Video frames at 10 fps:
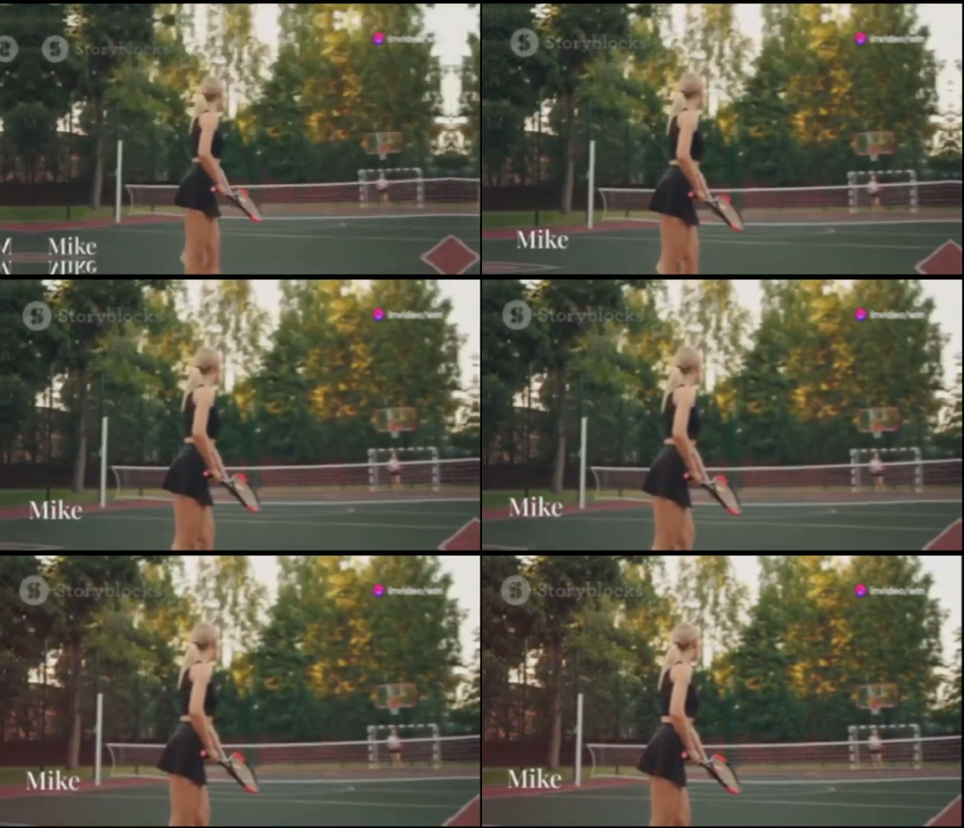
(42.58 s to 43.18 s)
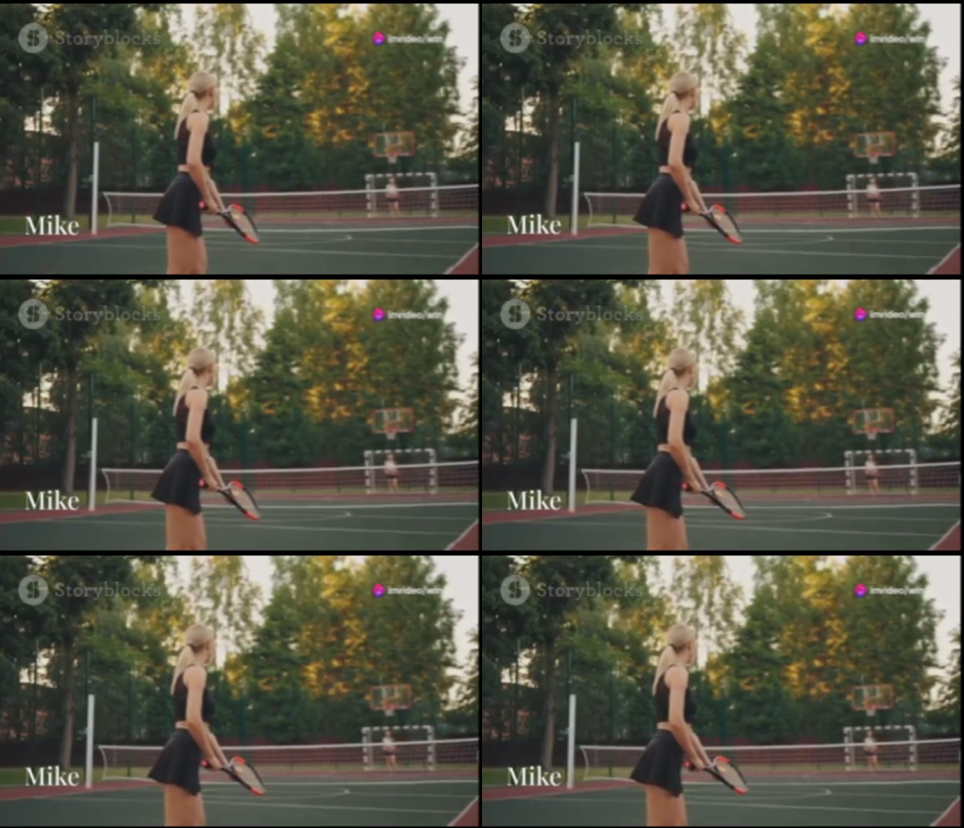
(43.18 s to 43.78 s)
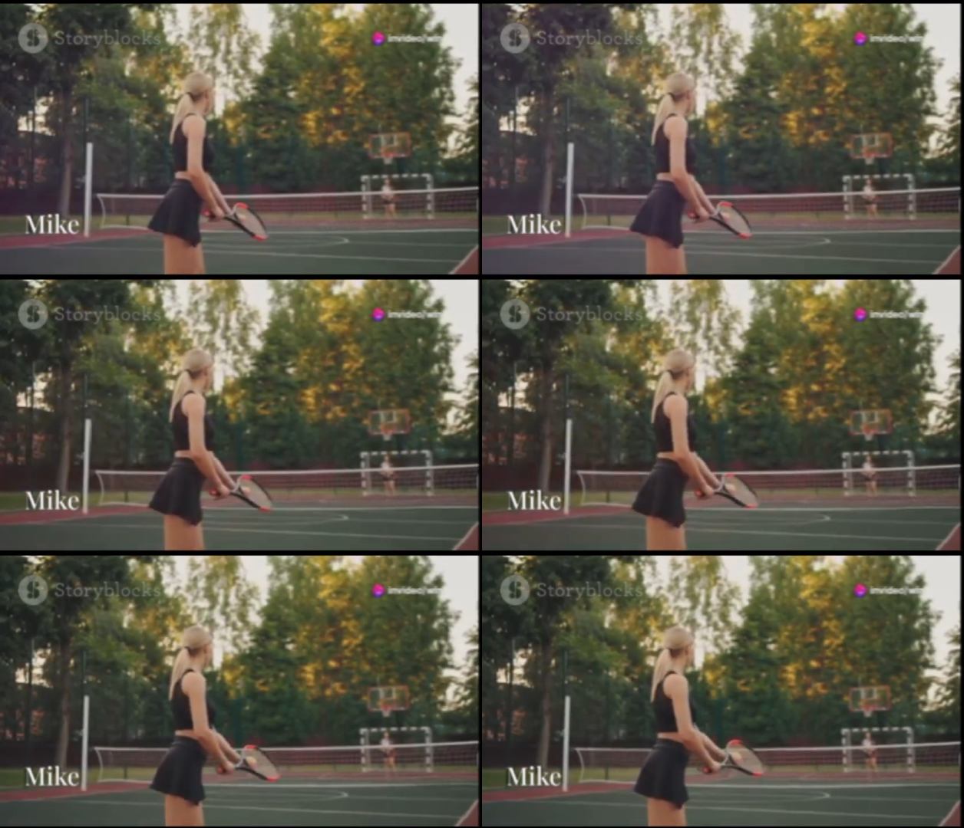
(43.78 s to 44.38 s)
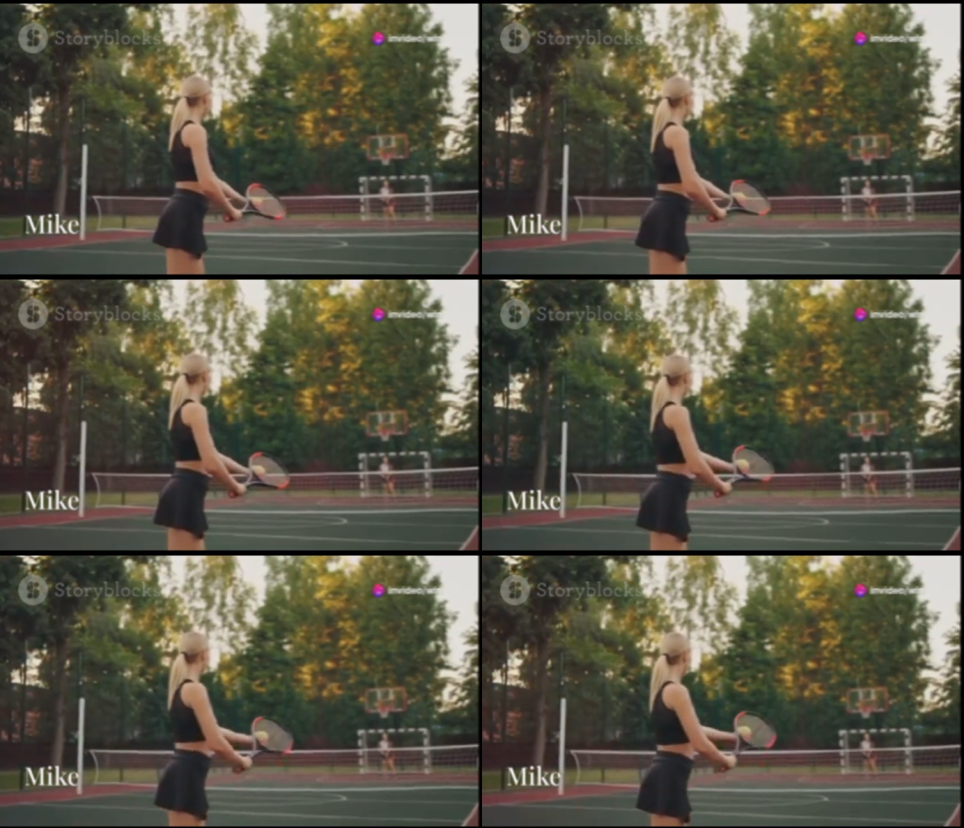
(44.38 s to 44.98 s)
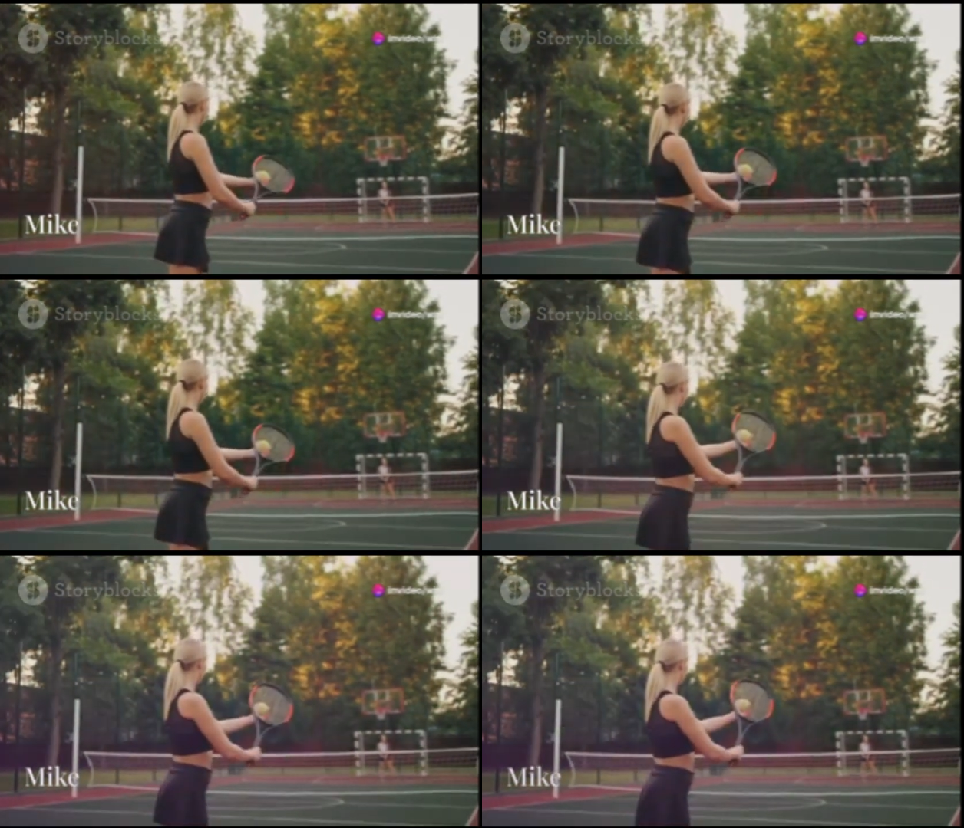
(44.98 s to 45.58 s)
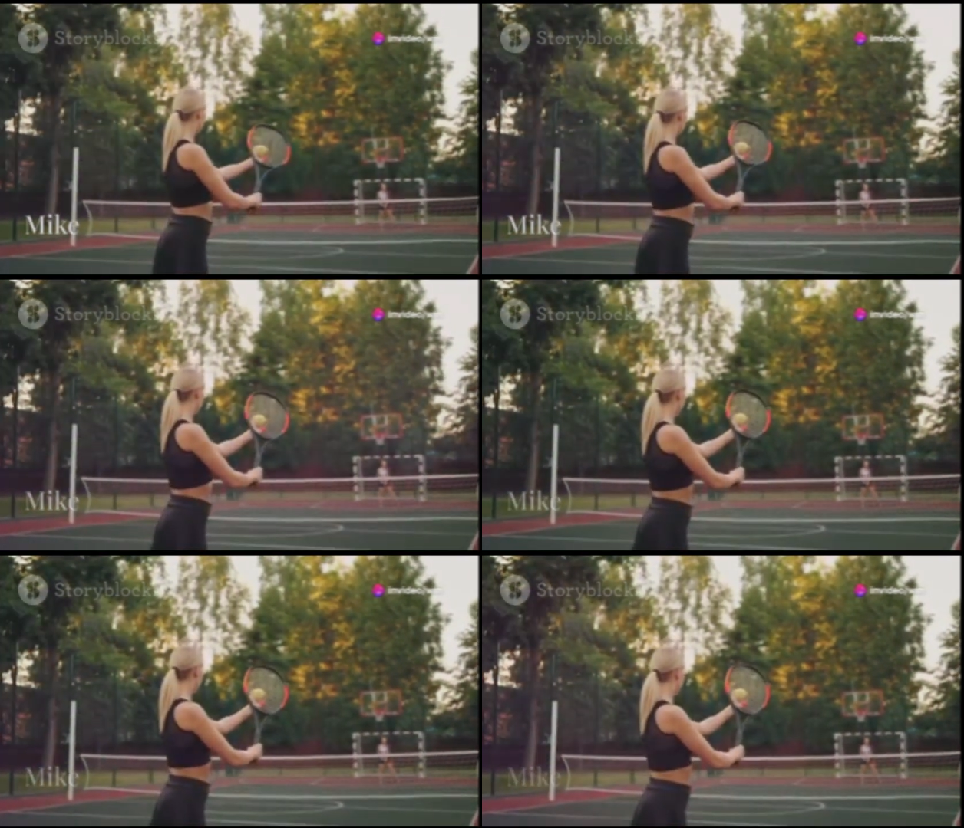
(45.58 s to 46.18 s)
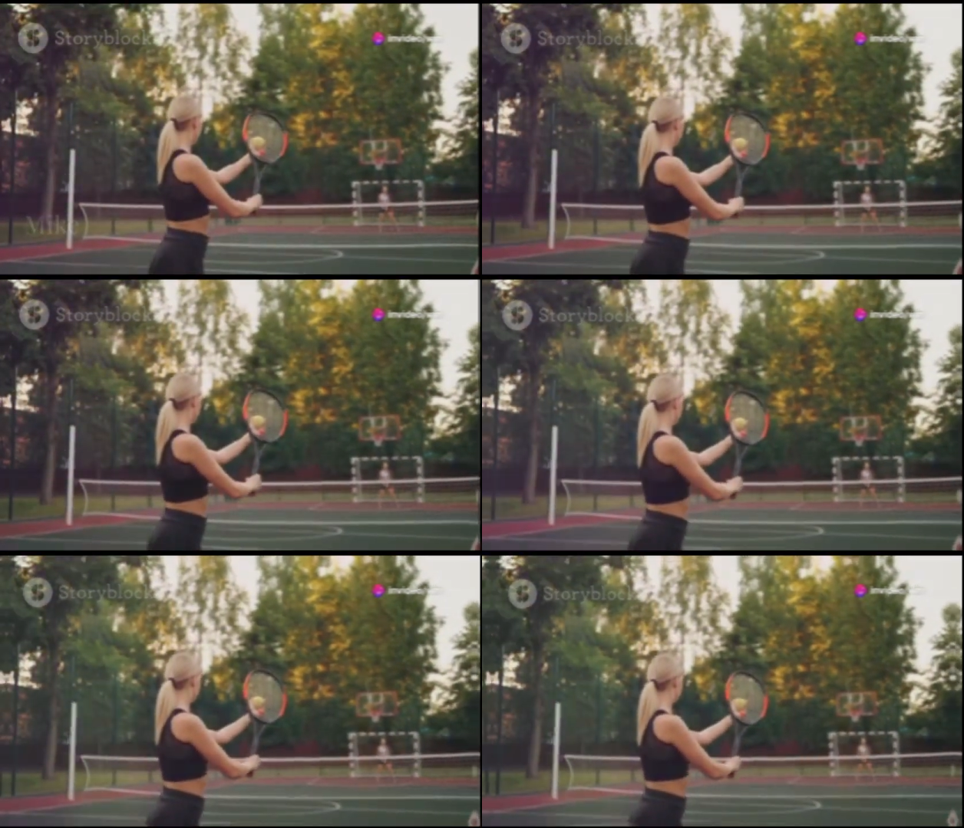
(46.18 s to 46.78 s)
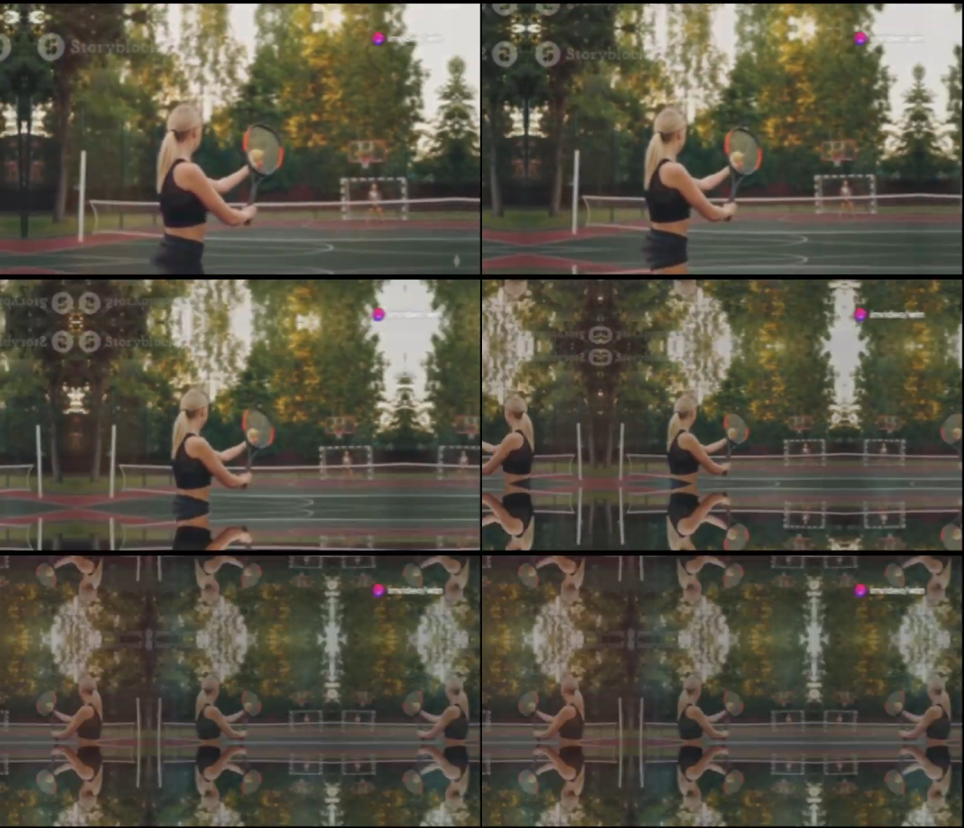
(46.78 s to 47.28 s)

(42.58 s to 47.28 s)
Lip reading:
(no speaker visible)